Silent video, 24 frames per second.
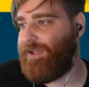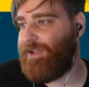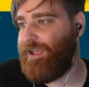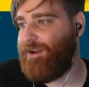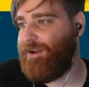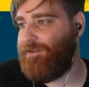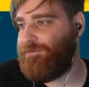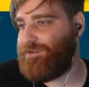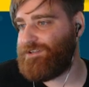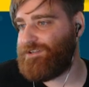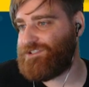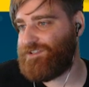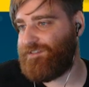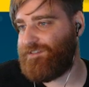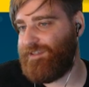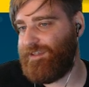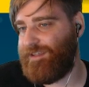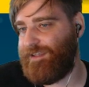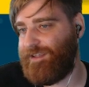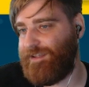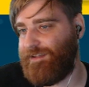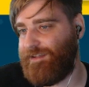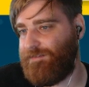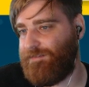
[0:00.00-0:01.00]
kind of wish
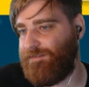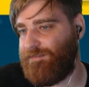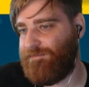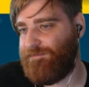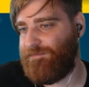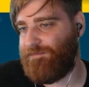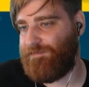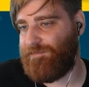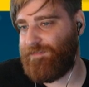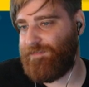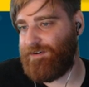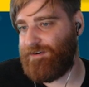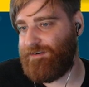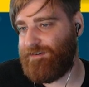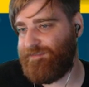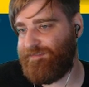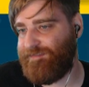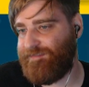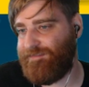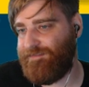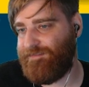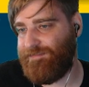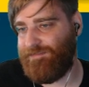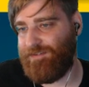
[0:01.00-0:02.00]
the first